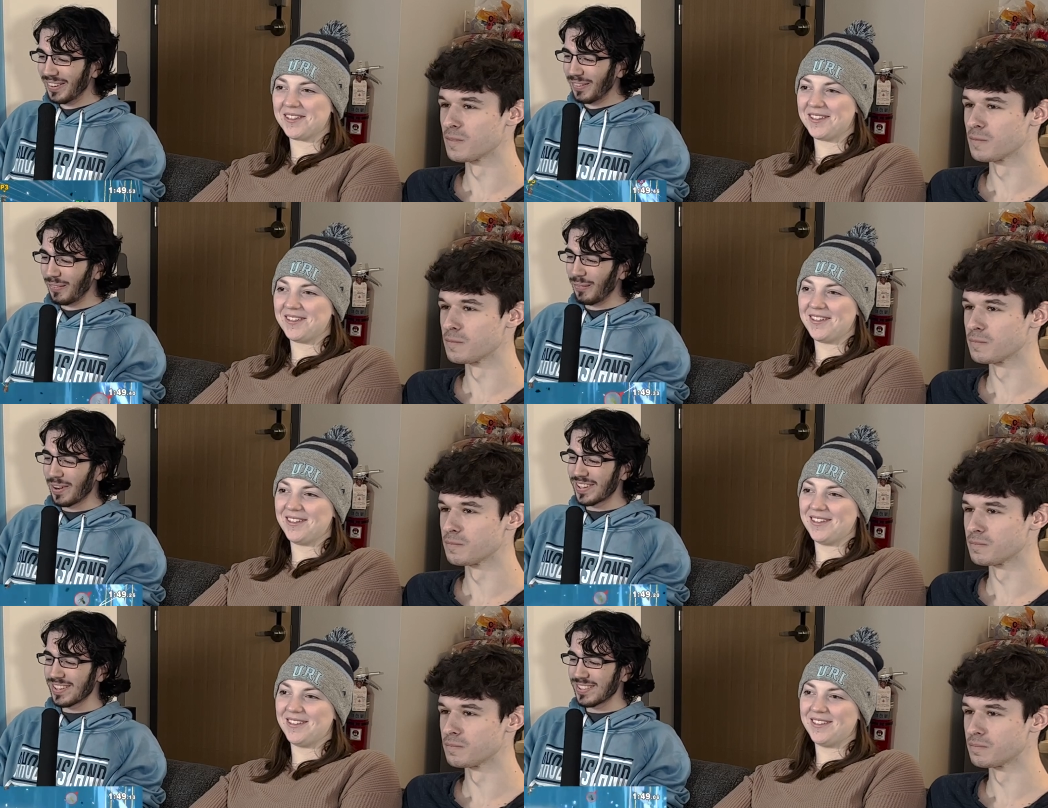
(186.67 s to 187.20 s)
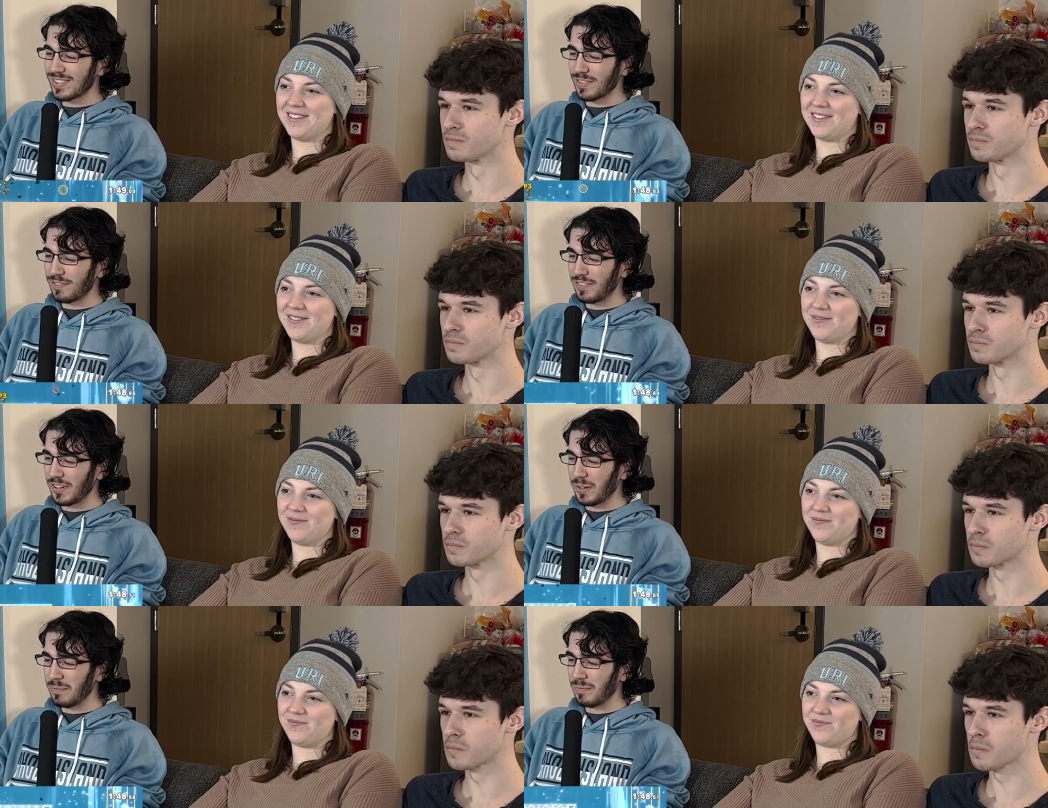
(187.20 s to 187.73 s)
Speaker 1: What does the
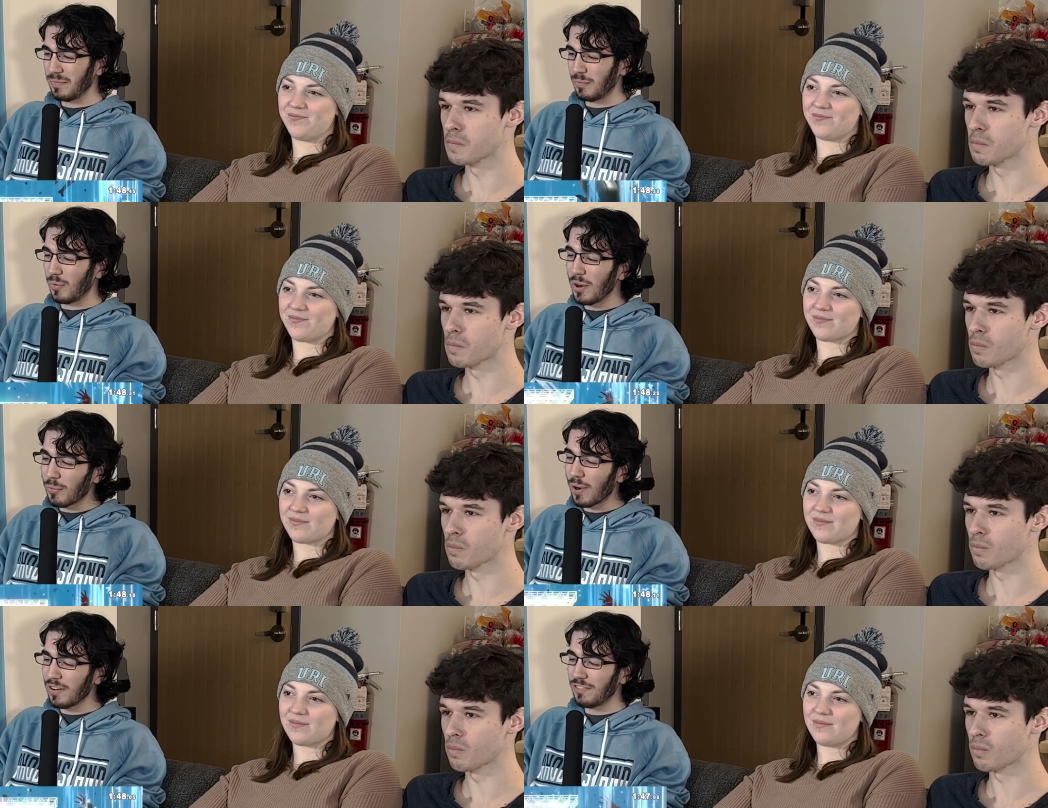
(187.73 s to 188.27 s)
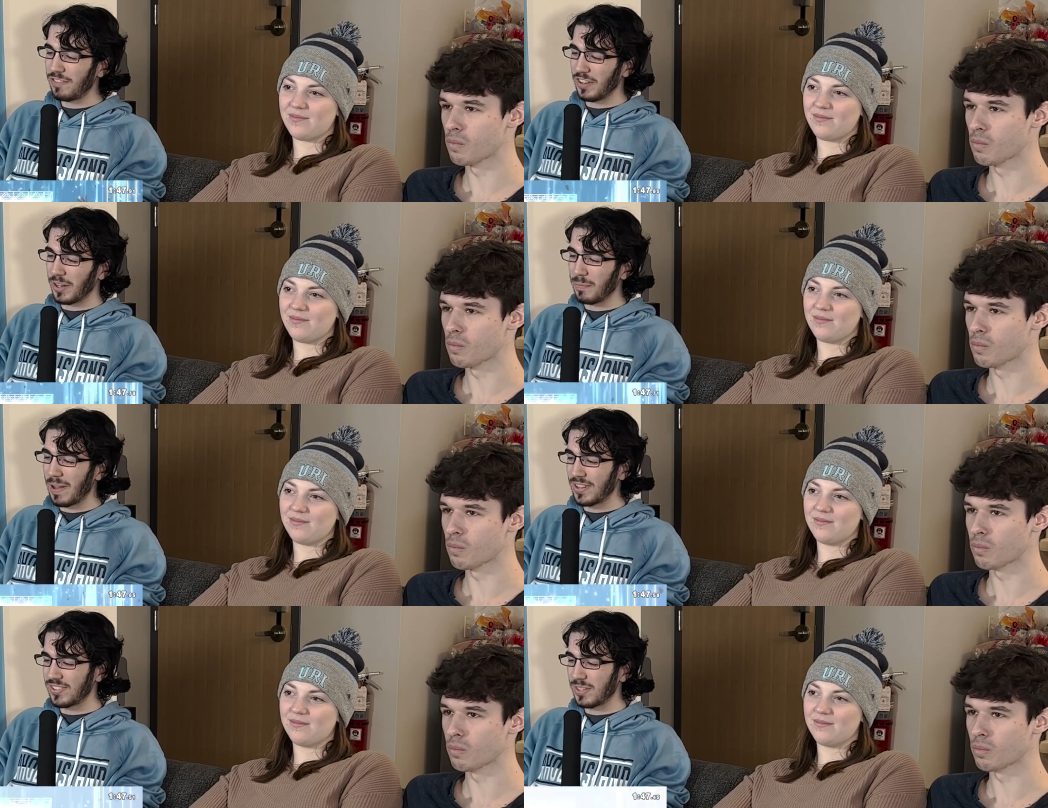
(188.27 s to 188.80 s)
film? What what
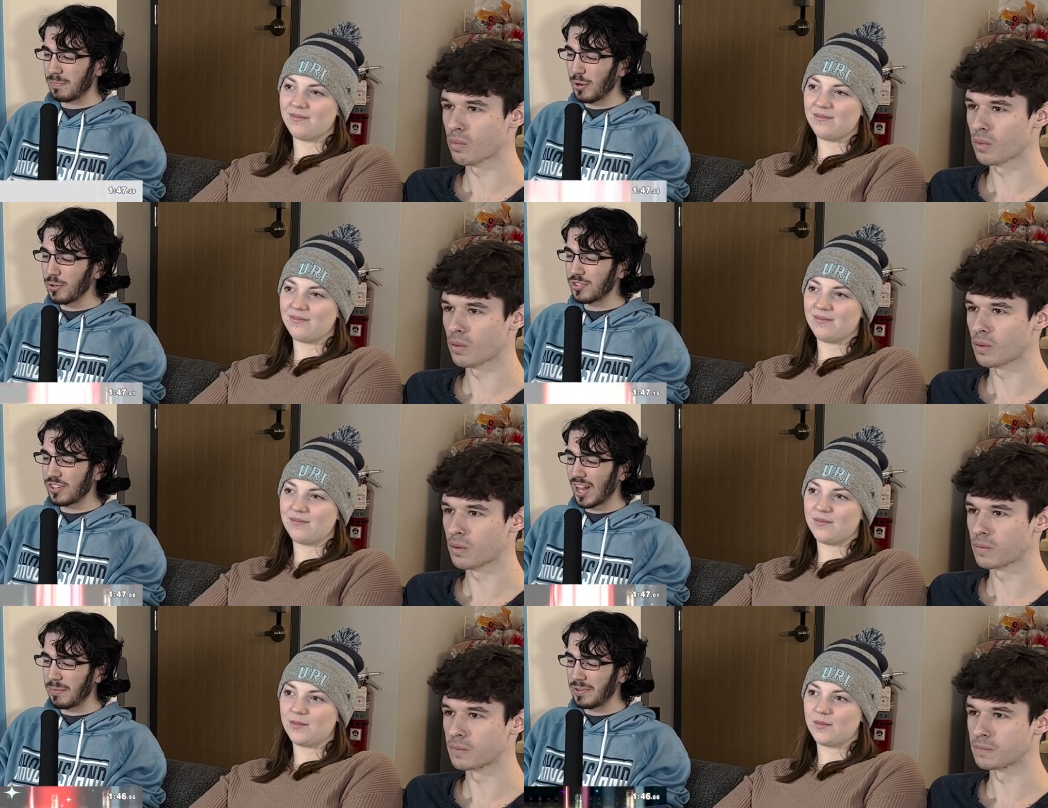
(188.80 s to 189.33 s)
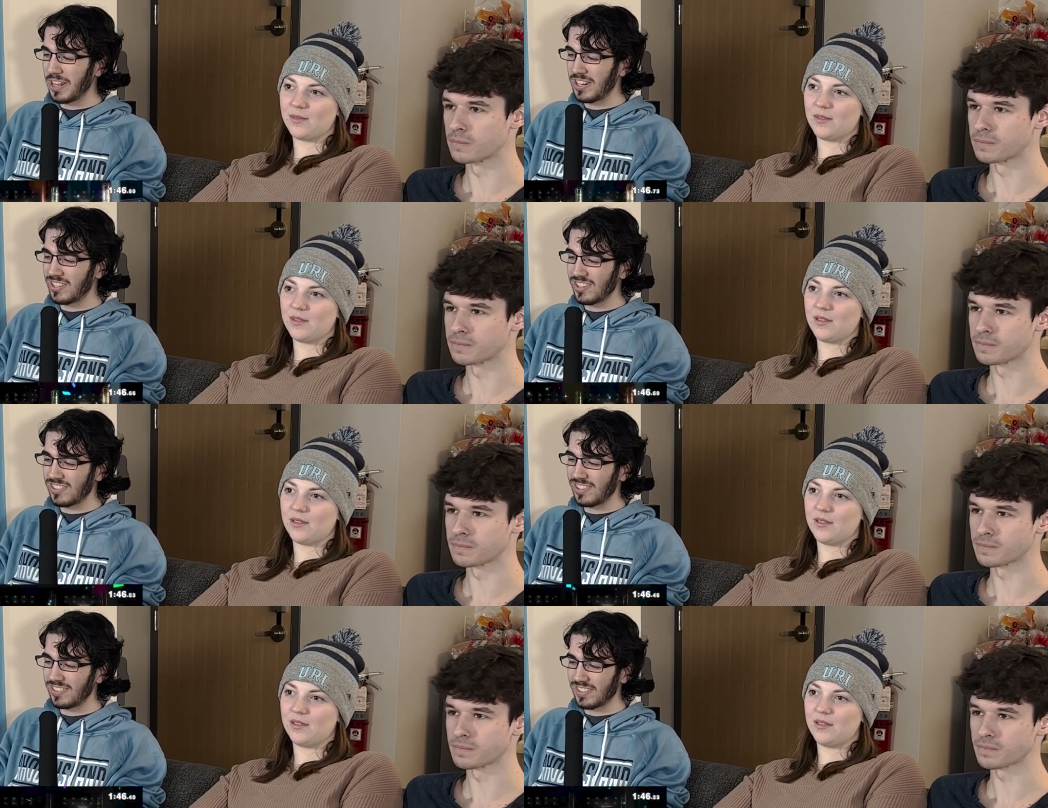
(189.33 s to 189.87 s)
film has the most
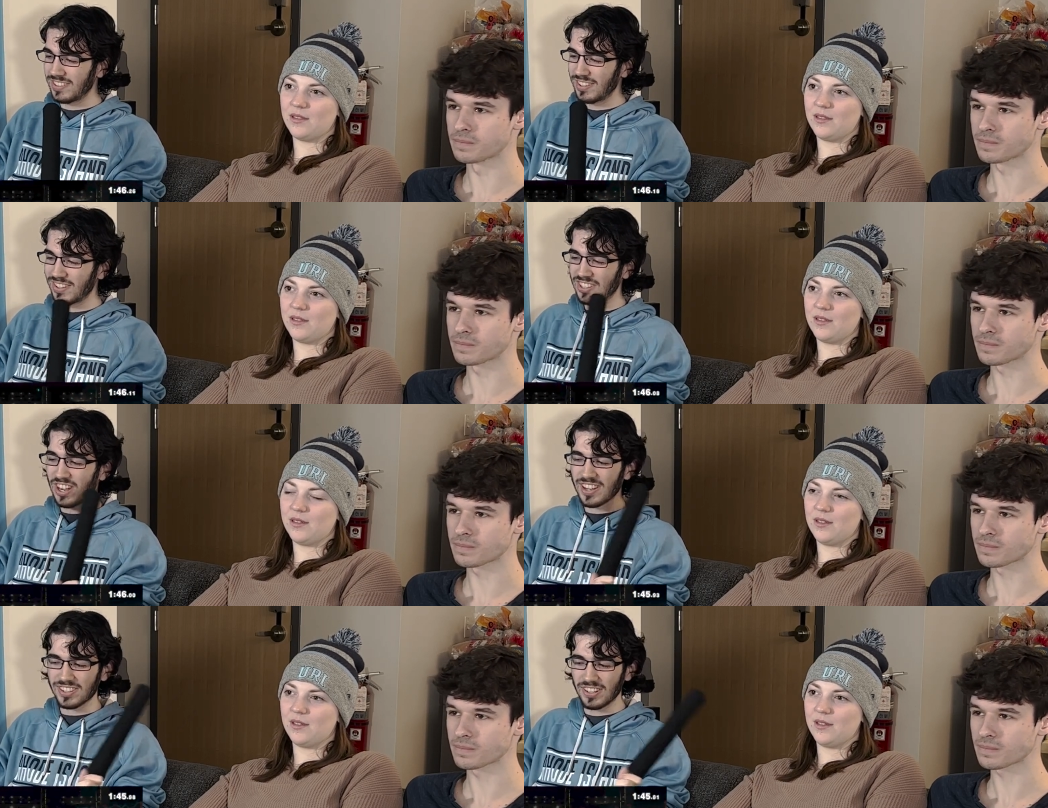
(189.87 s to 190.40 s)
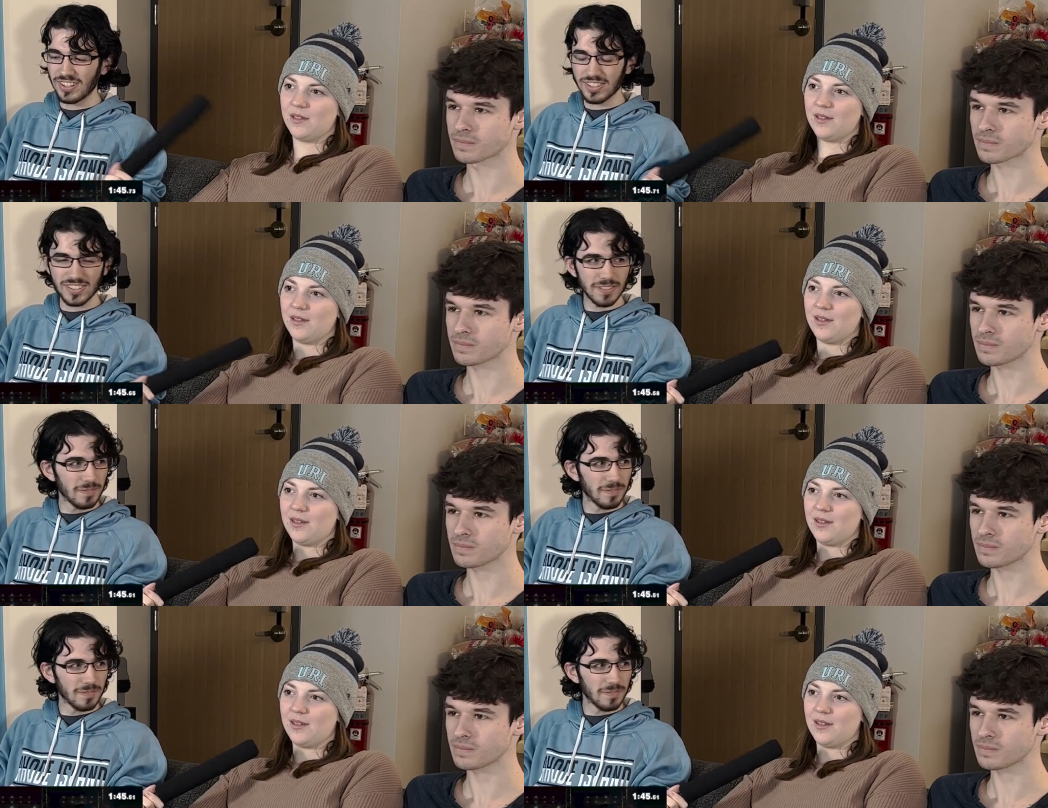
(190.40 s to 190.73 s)
nominations at this year's Oscars?